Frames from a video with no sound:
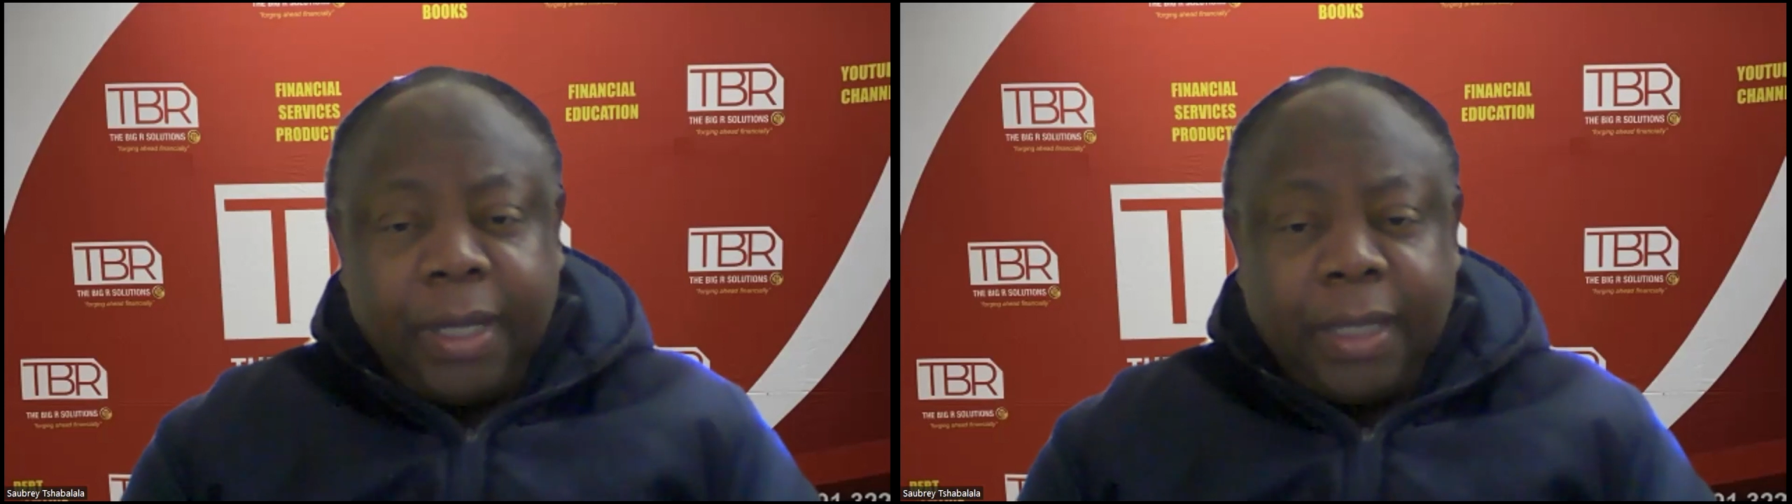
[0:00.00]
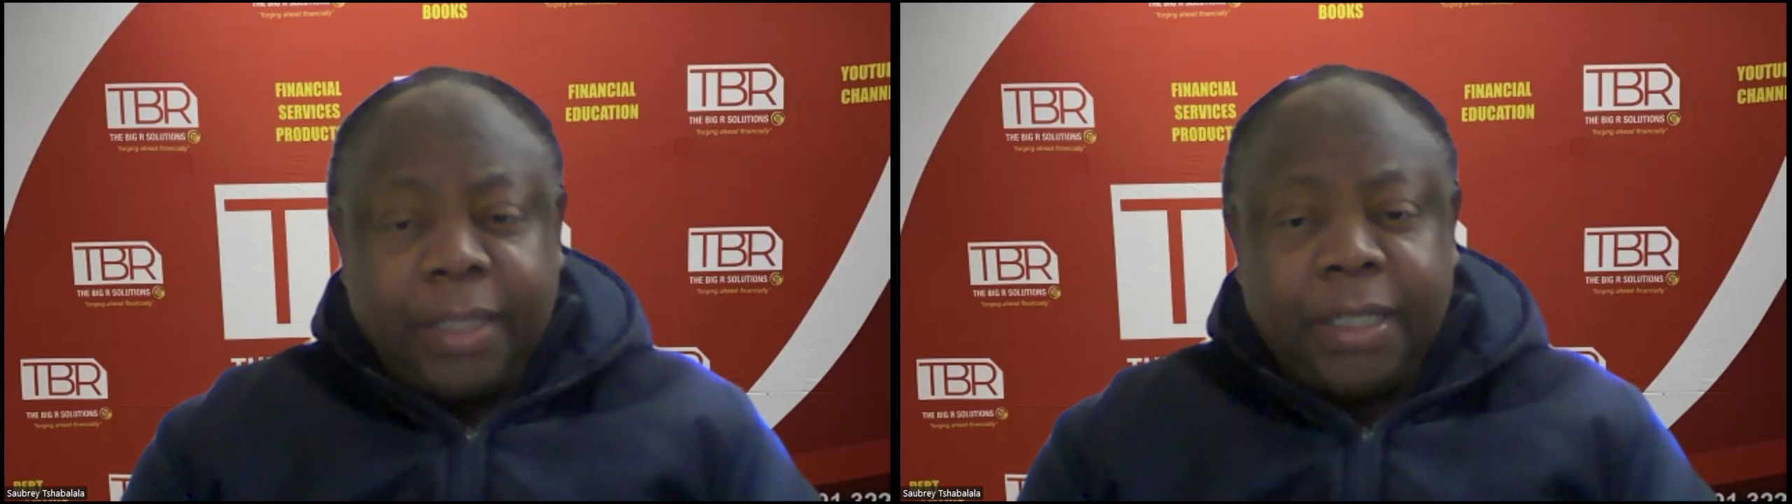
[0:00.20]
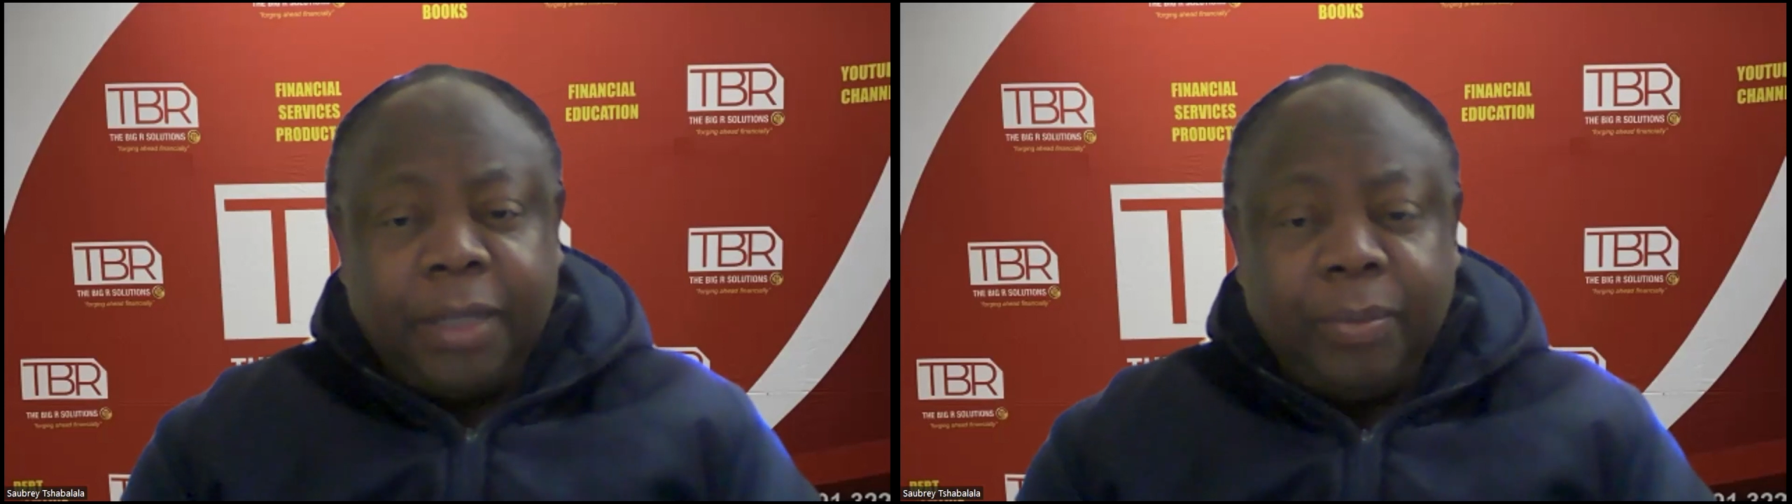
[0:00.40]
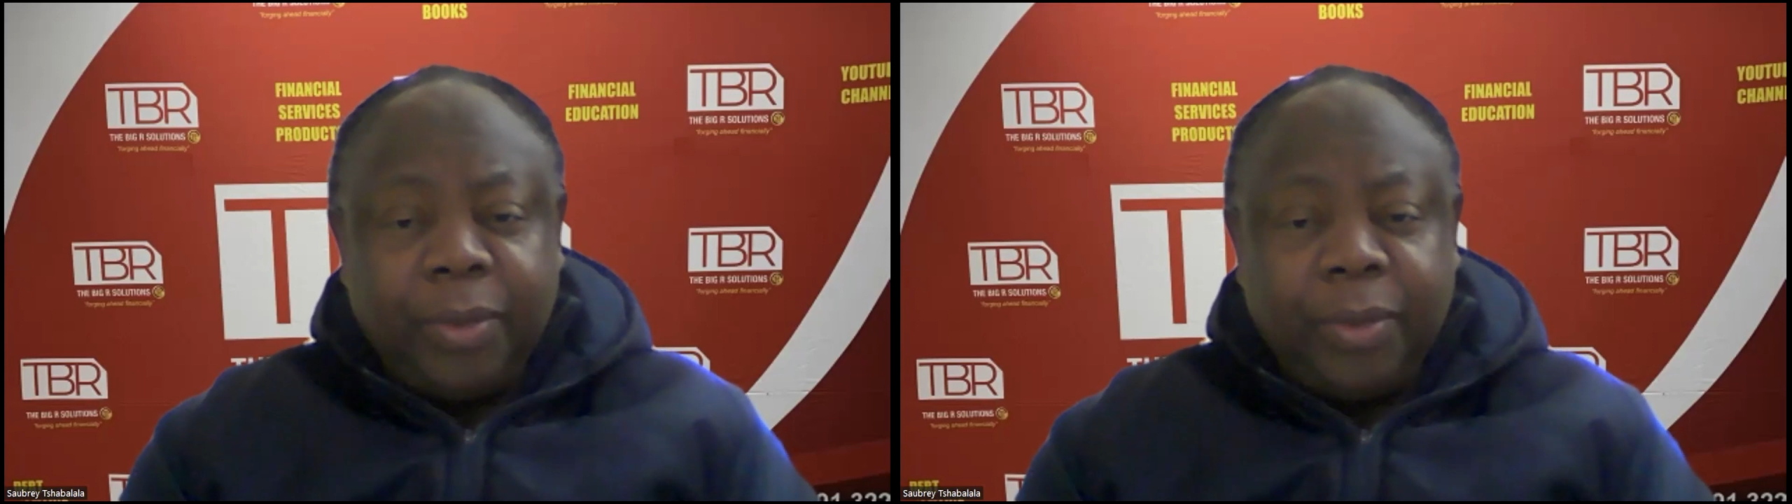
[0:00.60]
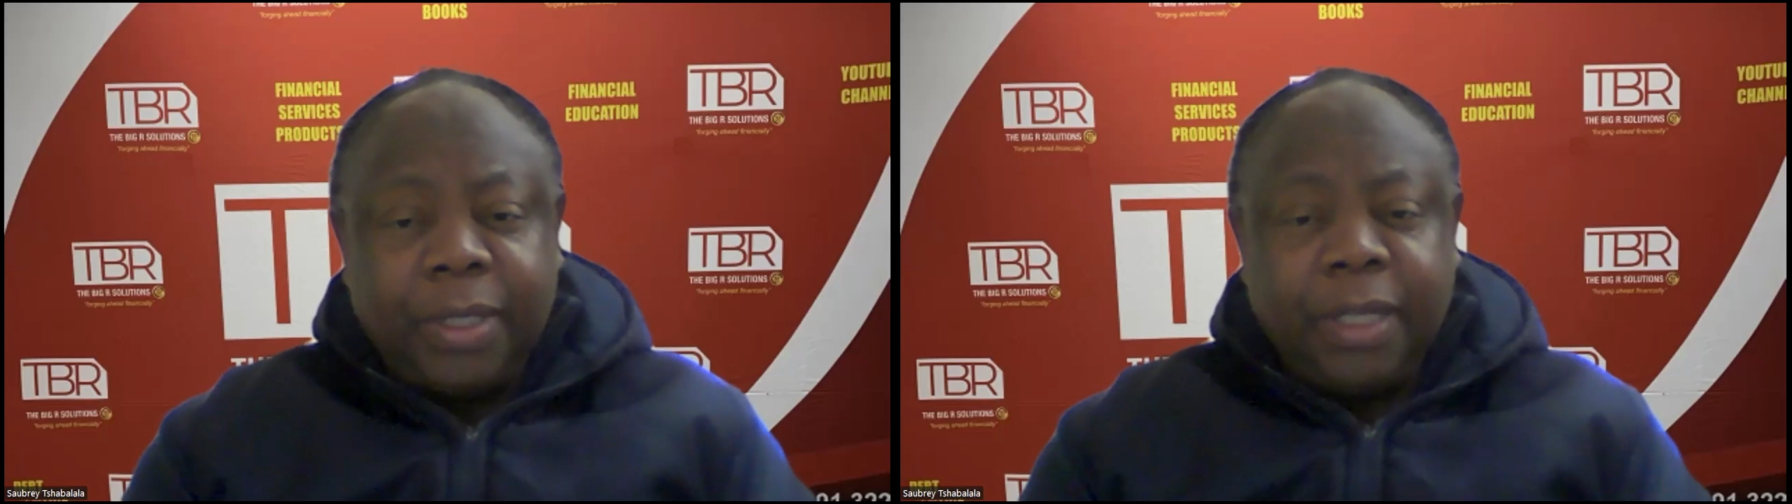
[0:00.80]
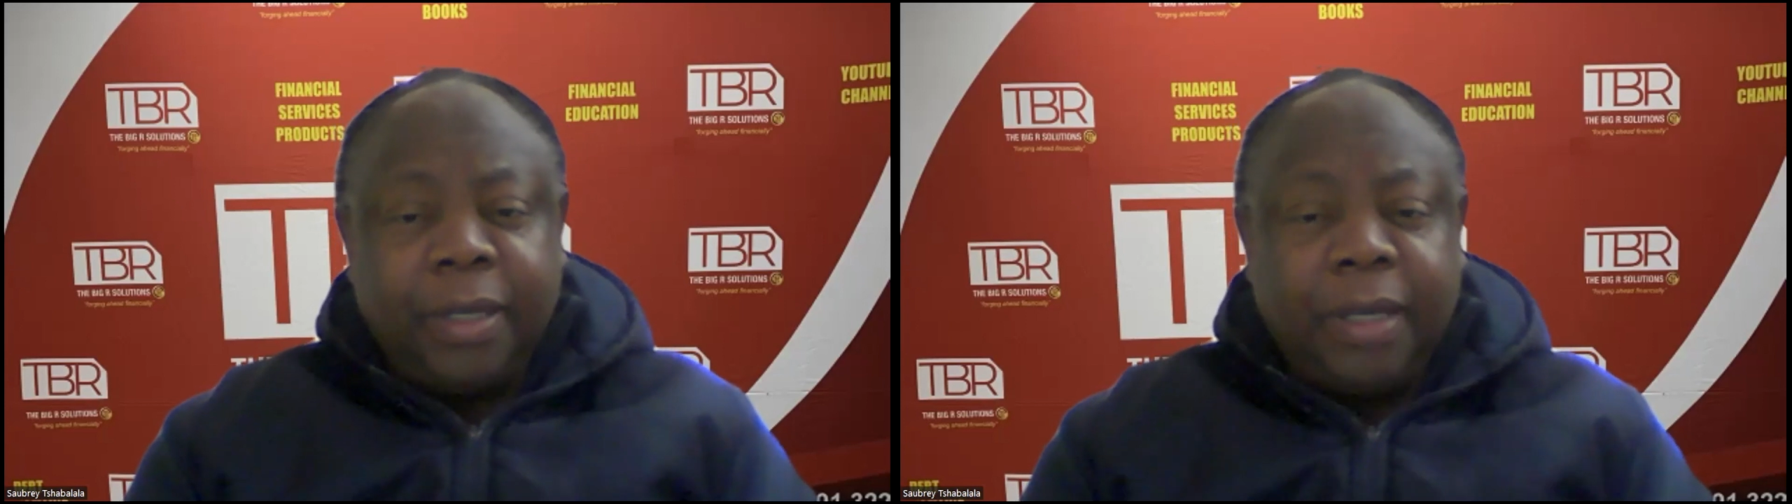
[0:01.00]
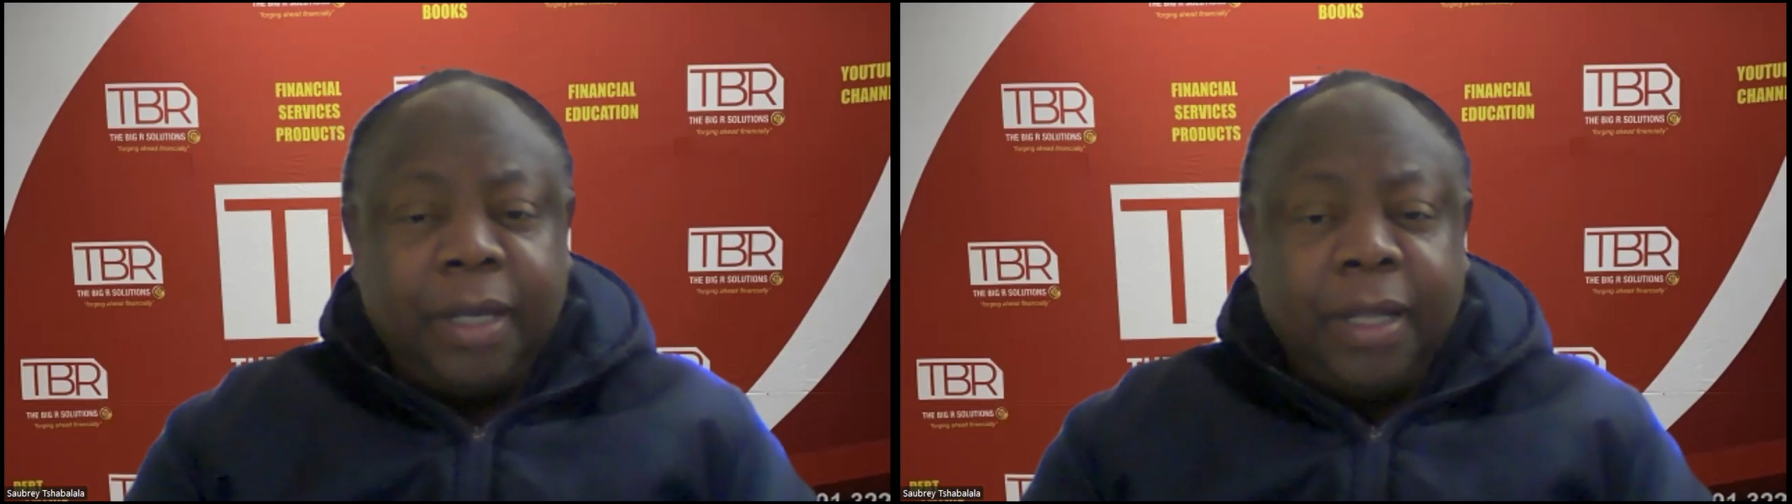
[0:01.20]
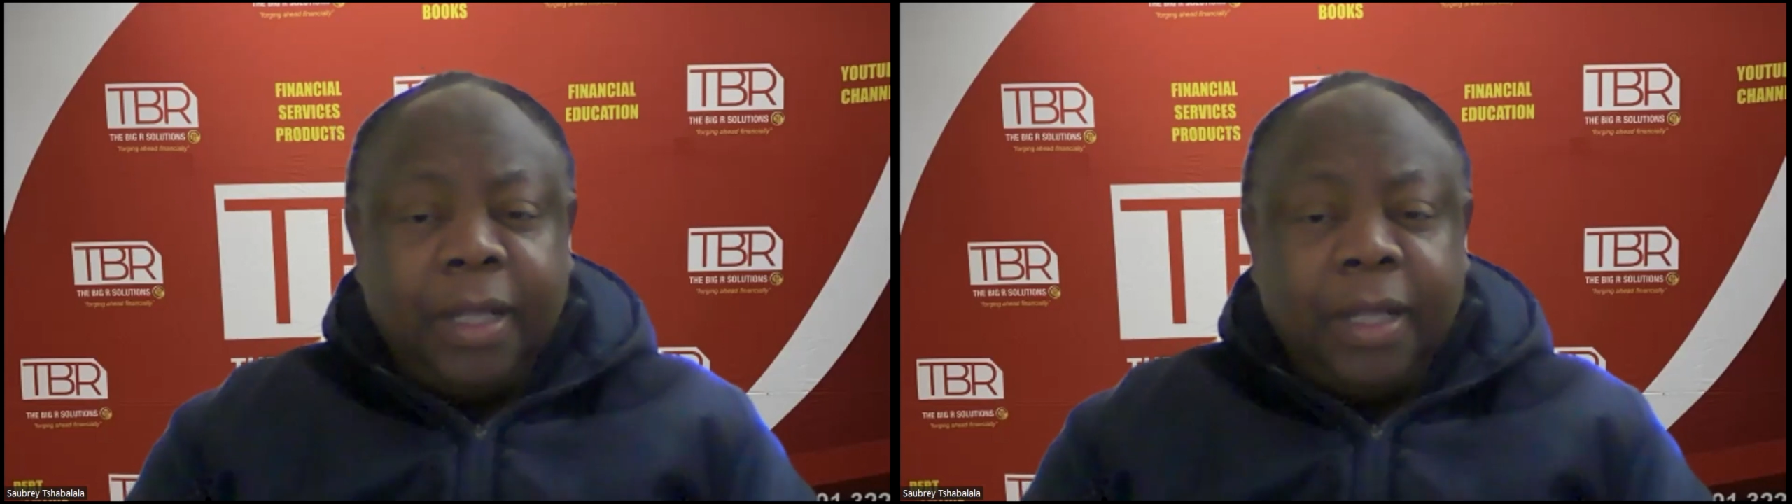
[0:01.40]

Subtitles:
that Champions League.